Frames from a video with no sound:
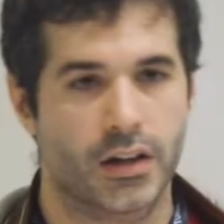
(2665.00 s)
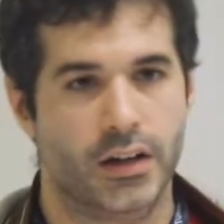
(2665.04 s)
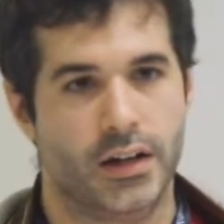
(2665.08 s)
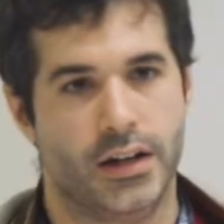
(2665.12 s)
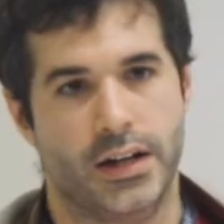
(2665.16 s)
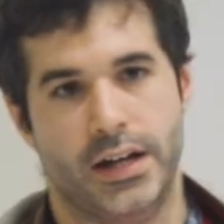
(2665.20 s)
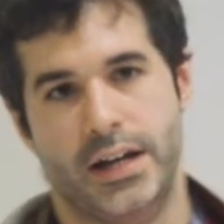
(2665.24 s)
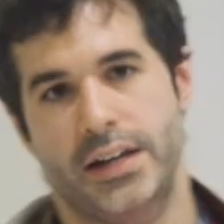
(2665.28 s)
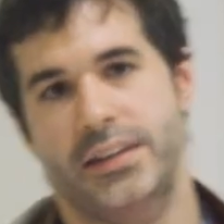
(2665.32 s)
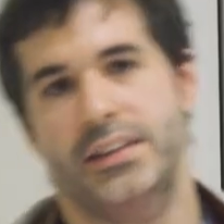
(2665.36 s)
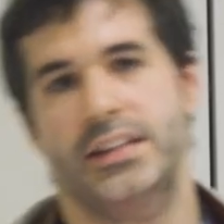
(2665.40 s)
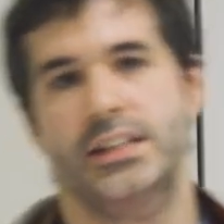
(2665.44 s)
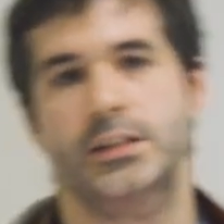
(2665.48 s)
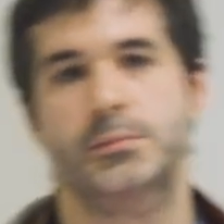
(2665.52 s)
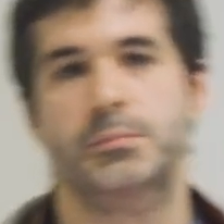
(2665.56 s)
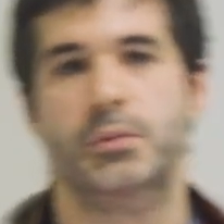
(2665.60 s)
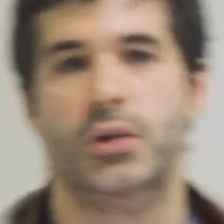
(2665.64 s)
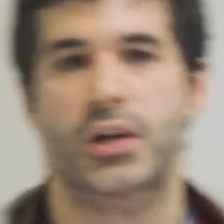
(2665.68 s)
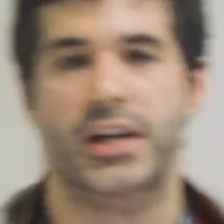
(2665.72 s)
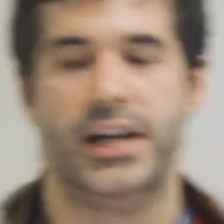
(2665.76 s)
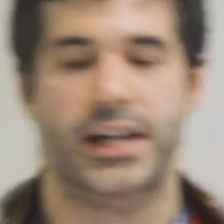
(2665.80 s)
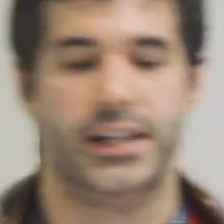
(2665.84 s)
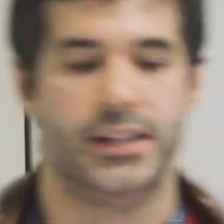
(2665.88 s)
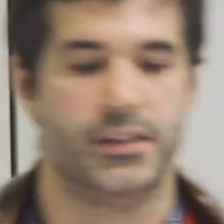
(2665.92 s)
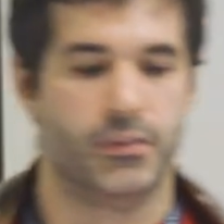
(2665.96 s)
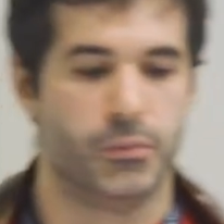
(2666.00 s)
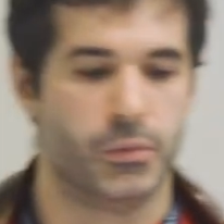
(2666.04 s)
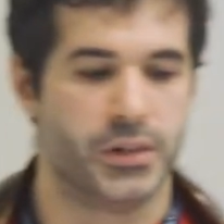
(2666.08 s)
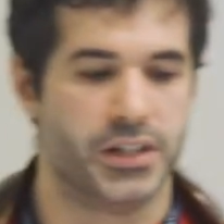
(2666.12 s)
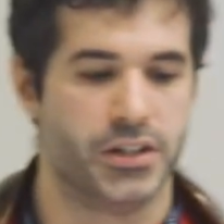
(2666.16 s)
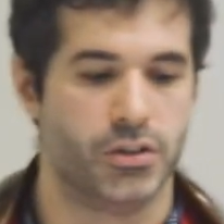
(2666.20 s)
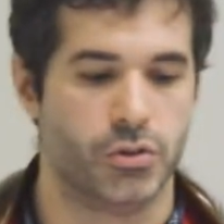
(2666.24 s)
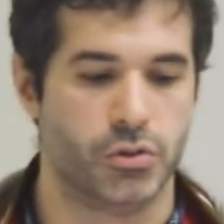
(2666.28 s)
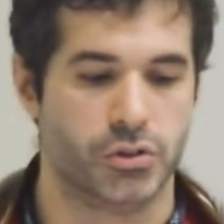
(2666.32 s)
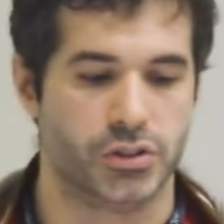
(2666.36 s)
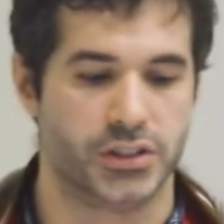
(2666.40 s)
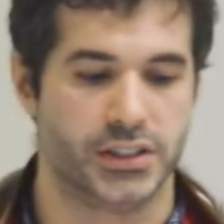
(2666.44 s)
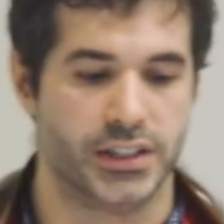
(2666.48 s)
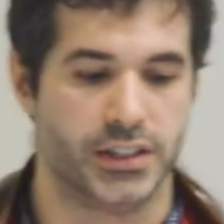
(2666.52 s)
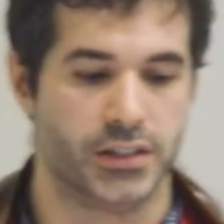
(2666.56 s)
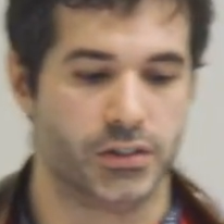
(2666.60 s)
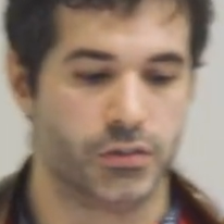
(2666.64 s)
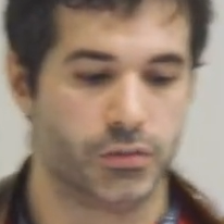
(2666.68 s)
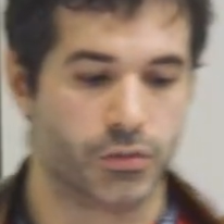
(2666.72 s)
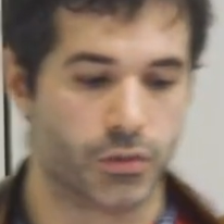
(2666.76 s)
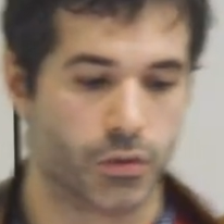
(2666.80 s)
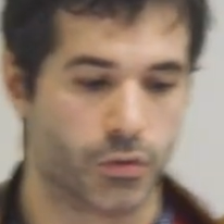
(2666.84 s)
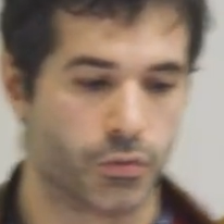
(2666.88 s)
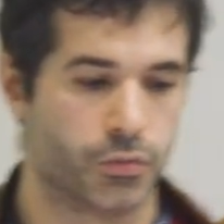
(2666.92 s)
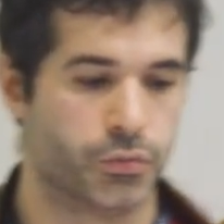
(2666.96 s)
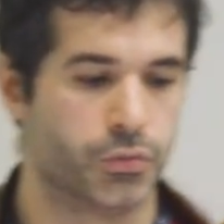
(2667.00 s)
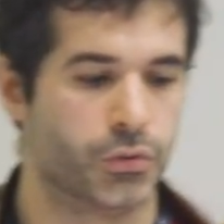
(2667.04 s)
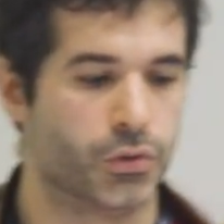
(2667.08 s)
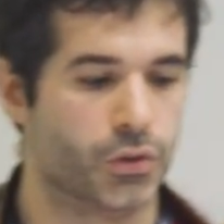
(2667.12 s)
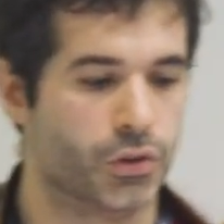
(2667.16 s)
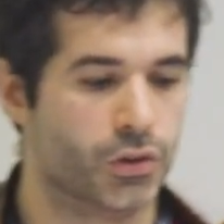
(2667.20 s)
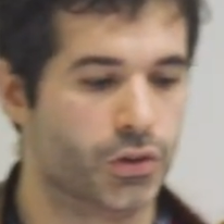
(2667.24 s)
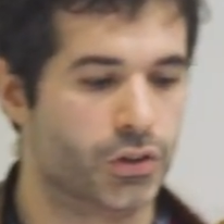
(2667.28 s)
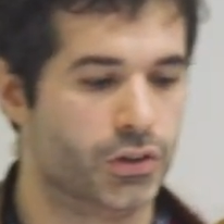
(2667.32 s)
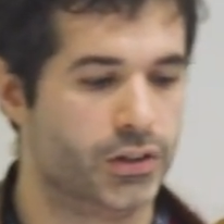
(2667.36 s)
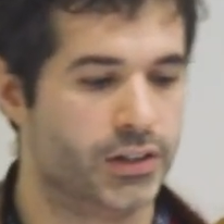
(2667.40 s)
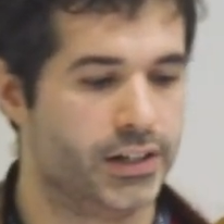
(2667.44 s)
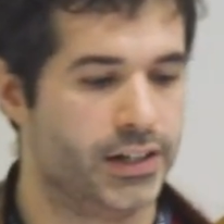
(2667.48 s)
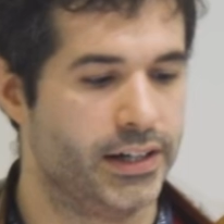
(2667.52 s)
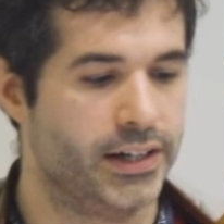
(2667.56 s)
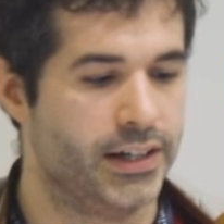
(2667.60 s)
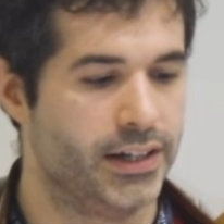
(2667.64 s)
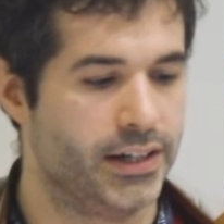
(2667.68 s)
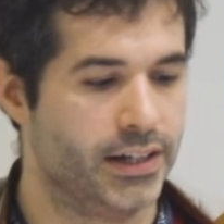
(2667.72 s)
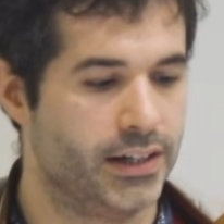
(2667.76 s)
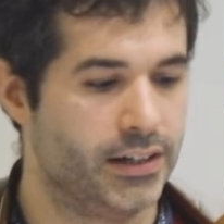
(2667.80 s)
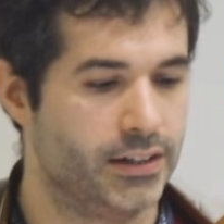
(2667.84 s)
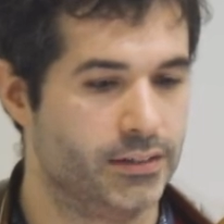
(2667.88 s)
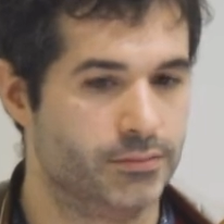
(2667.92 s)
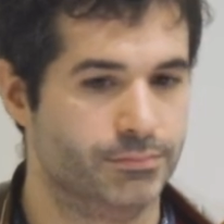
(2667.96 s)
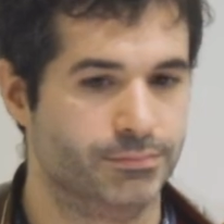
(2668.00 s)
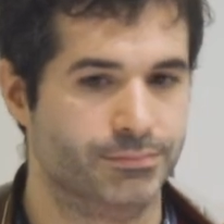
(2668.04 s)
In this project, we used it for a